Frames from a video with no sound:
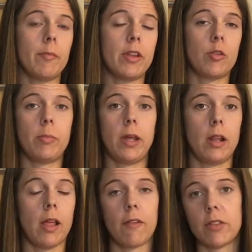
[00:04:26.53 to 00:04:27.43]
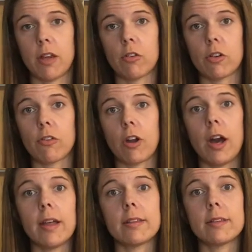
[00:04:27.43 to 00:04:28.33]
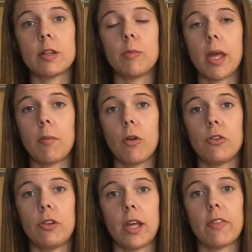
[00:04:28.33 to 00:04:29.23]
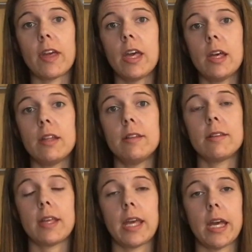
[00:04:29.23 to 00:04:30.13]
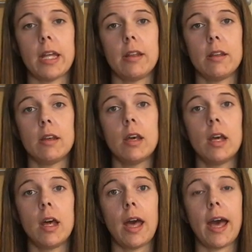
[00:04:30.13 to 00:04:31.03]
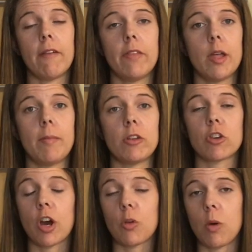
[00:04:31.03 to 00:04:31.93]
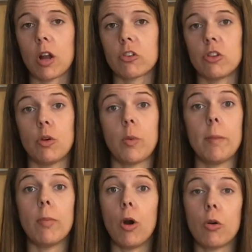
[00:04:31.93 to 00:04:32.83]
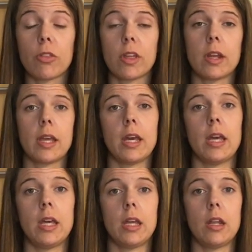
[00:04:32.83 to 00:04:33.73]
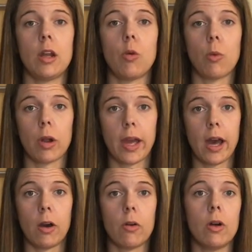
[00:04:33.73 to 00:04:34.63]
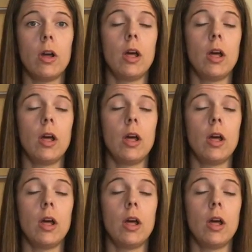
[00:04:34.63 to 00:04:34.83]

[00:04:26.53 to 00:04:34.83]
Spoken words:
It's been a lifesaver for us to be able to take the kids and have them at Child Watch so that we both can get in a workout,